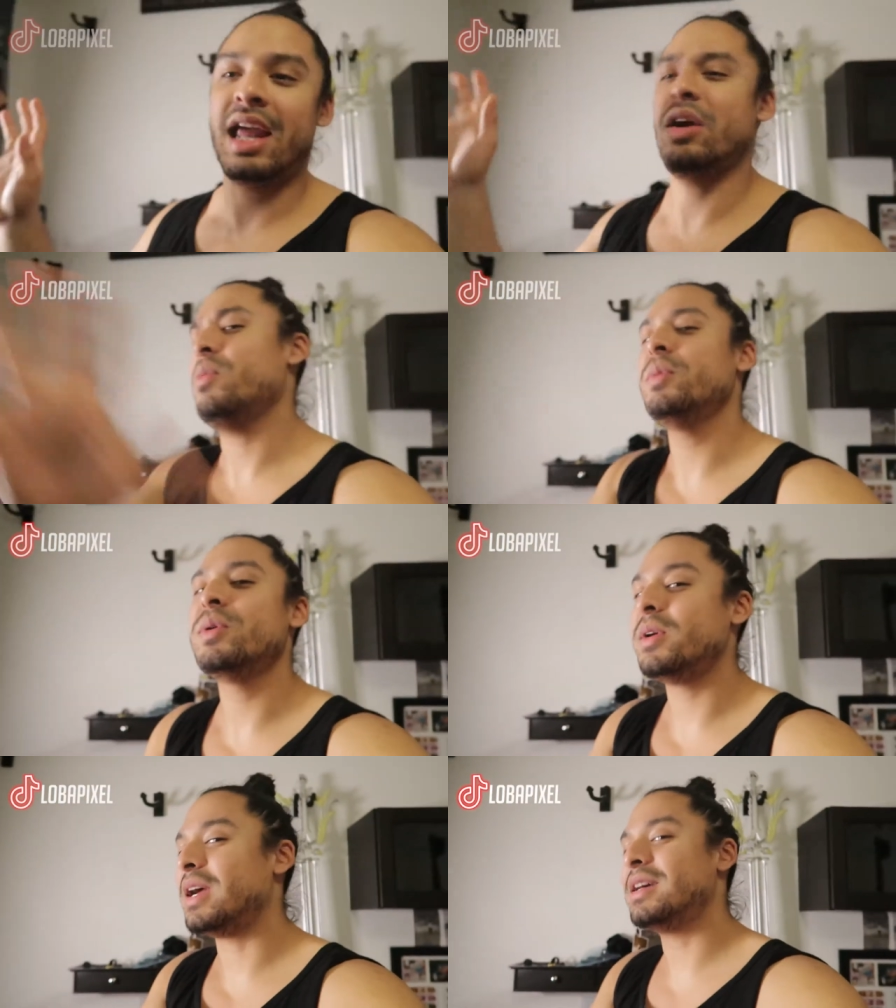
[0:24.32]
And I hope
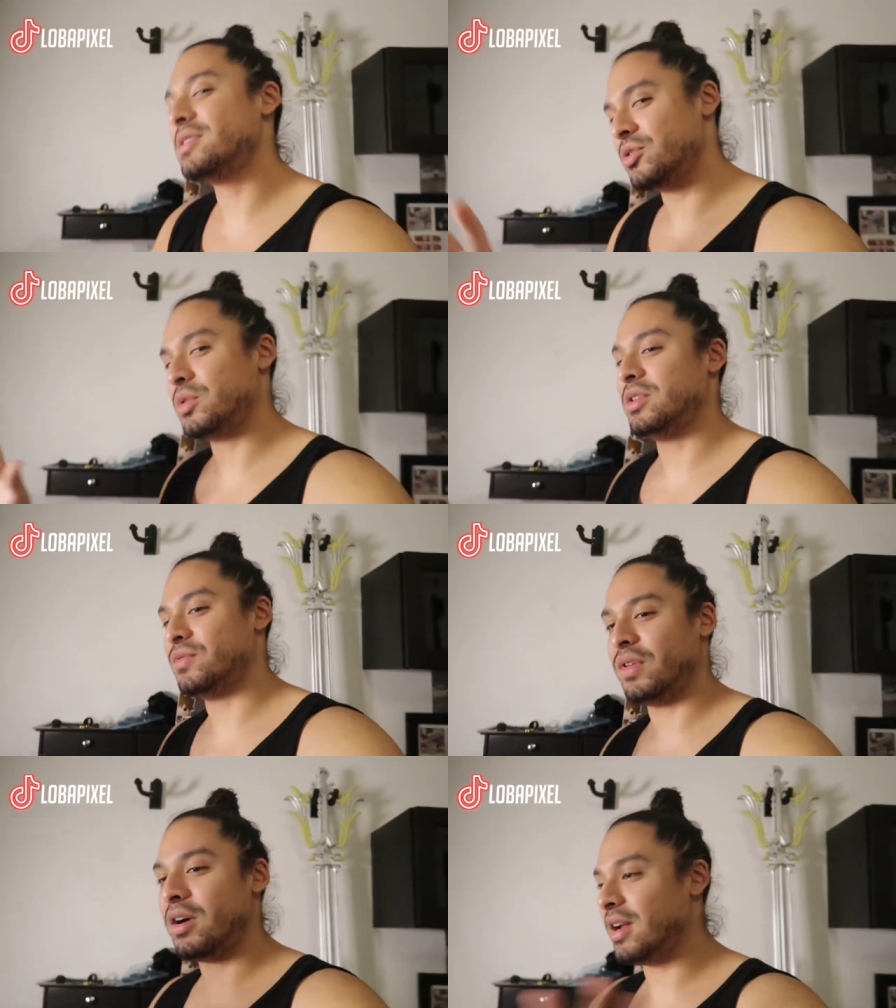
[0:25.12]
you guys enjoy
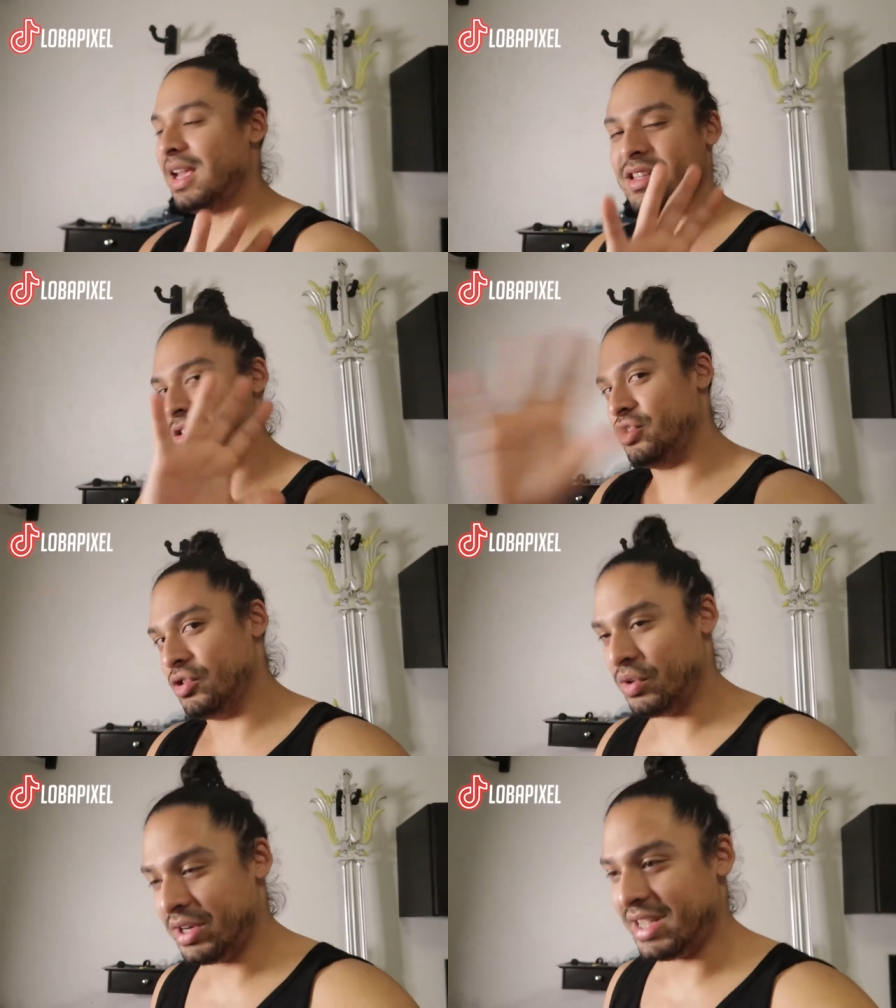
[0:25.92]
this vlog and this
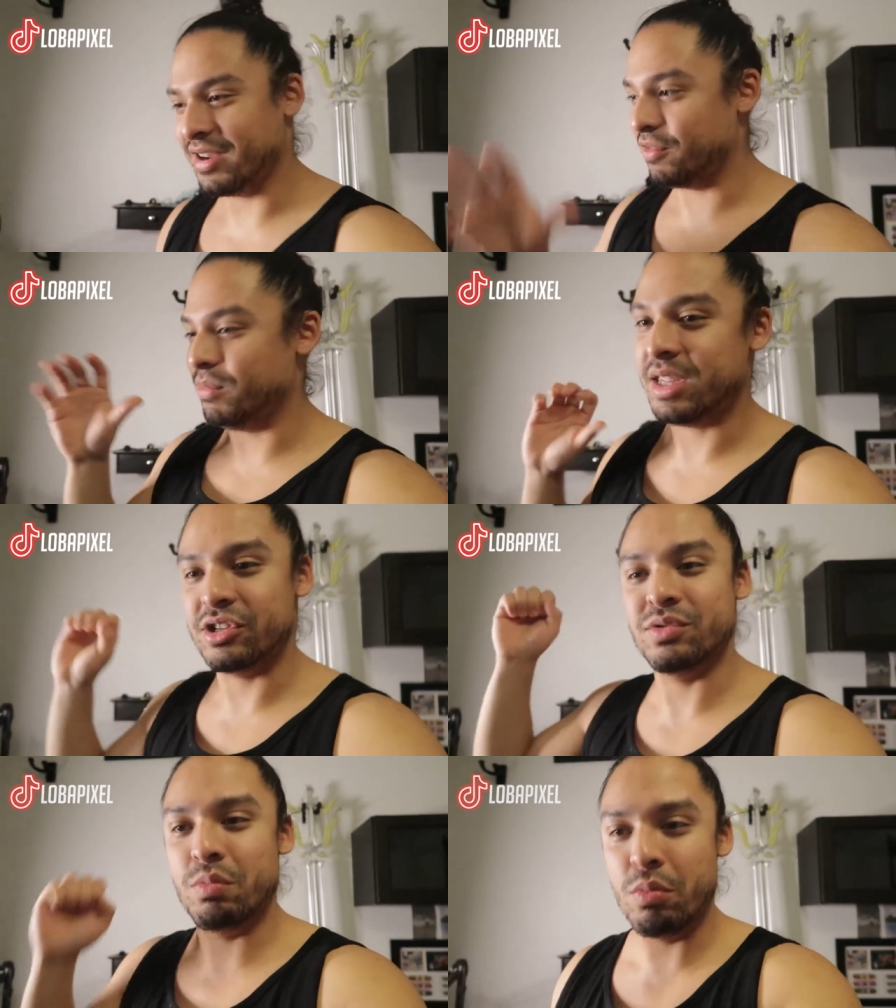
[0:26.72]
journey of me
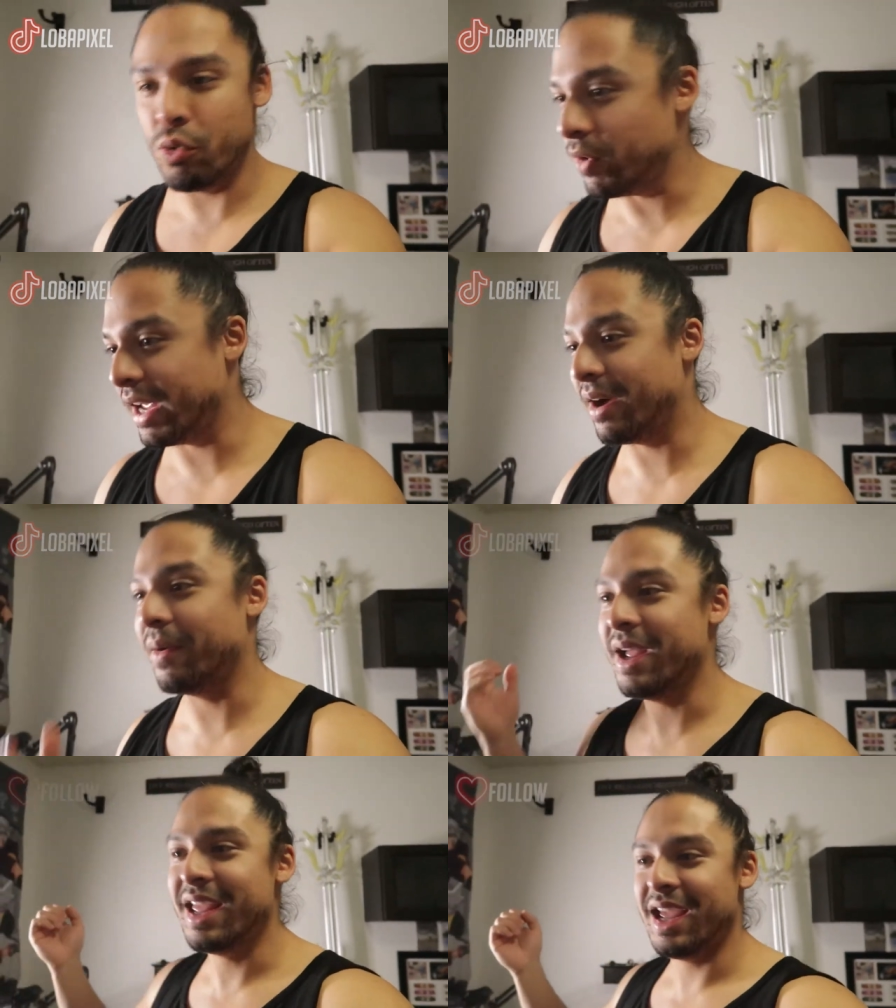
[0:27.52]
just moving
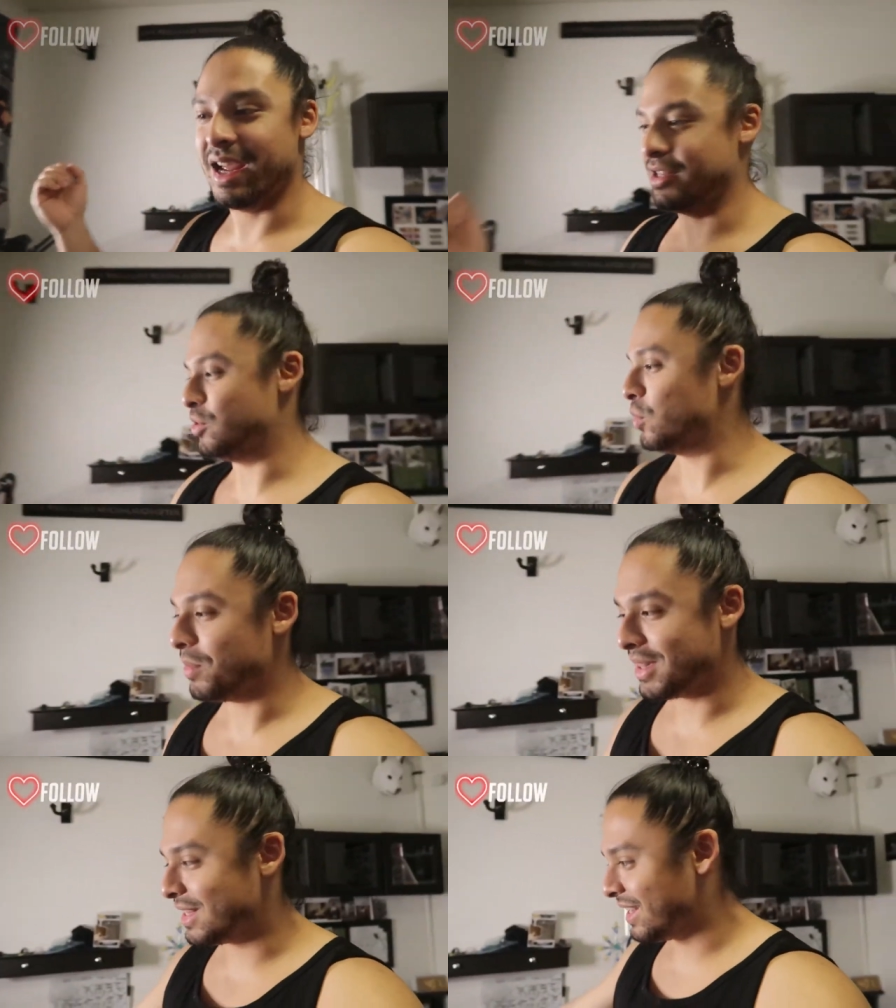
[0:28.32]
out and doing
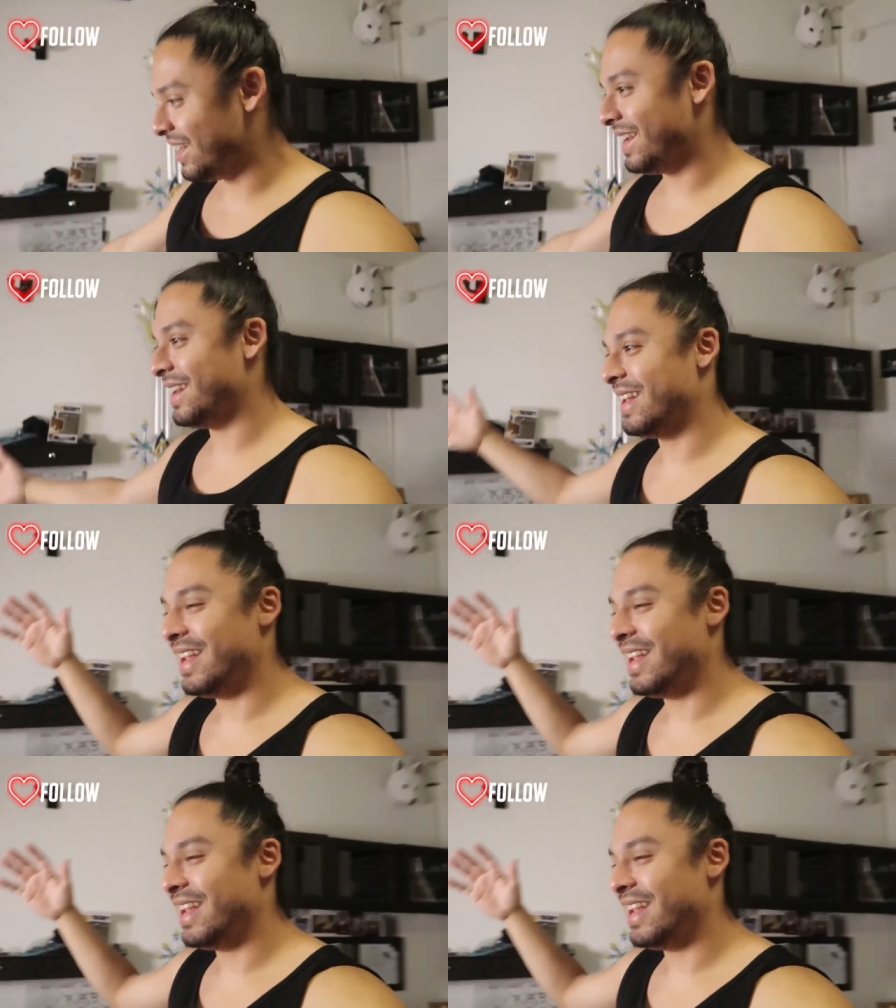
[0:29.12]
my thing.